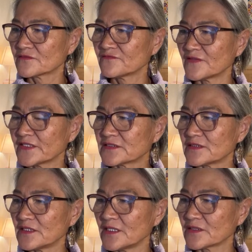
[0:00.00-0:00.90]
Find a
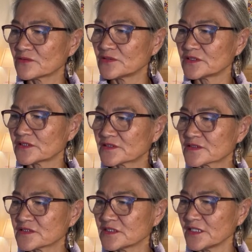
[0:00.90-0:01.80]
language
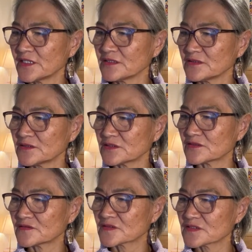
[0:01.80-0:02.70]
exchange,
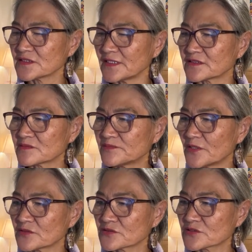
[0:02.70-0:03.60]
set
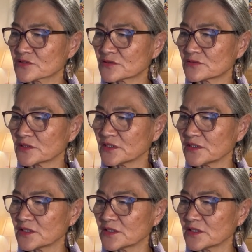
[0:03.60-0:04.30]
boundary.